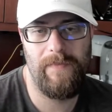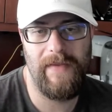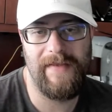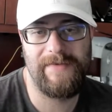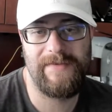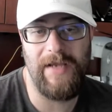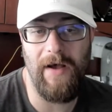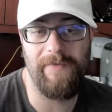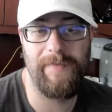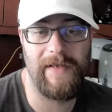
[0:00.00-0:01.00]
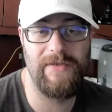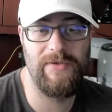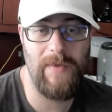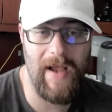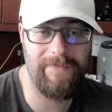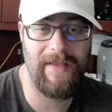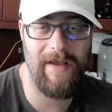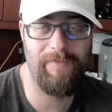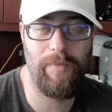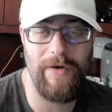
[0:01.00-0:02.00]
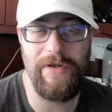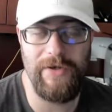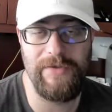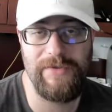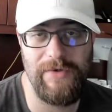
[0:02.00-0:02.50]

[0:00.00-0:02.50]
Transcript: It's tough because you have to have pretty good